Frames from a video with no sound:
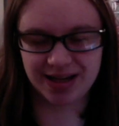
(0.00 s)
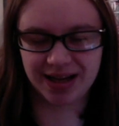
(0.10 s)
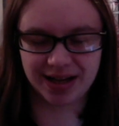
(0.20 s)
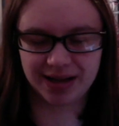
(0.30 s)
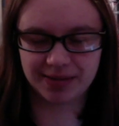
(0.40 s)

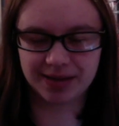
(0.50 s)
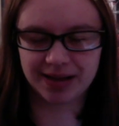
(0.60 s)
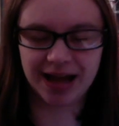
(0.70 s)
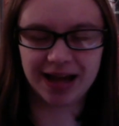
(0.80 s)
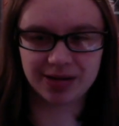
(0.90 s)
uh, the
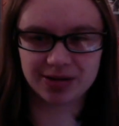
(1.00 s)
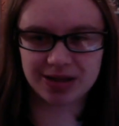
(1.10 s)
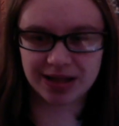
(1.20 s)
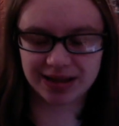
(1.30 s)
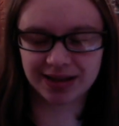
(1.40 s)
guy who's
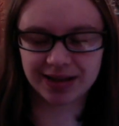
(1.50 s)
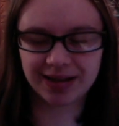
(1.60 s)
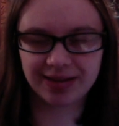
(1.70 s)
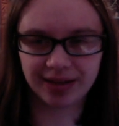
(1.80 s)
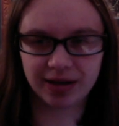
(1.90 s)
like the
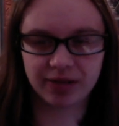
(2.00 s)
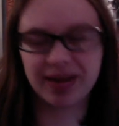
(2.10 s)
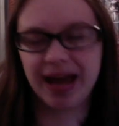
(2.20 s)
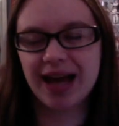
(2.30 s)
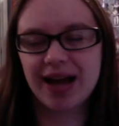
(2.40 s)
Leader of the
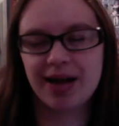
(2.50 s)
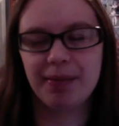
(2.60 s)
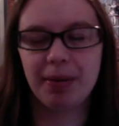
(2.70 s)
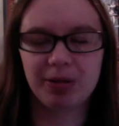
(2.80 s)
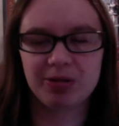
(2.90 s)
gang, uh,
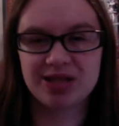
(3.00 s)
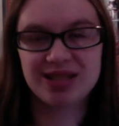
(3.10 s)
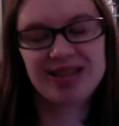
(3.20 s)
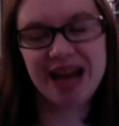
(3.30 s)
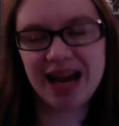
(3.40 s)
Pablo's
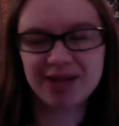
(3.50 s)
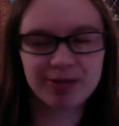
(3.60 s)
stand.